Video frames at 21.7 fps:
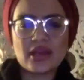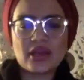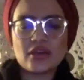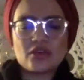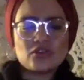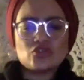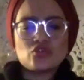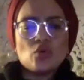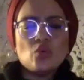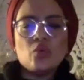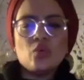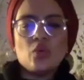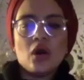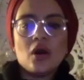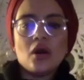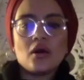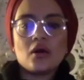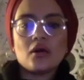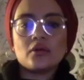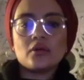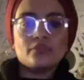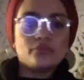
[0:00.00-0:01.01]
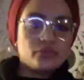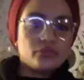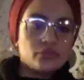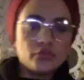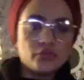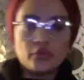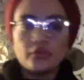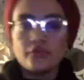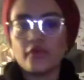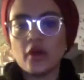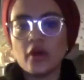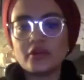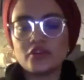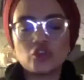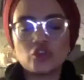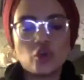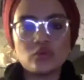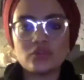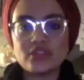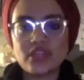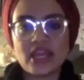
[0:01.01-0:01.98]
So what? Move on.
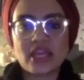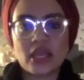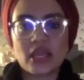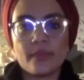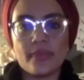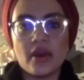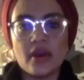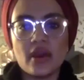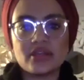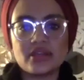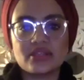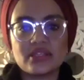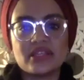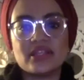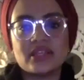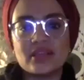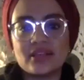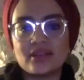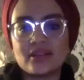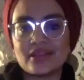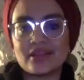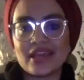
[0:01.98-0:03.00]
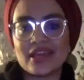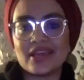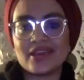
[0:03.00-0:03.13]
Don't take it personally and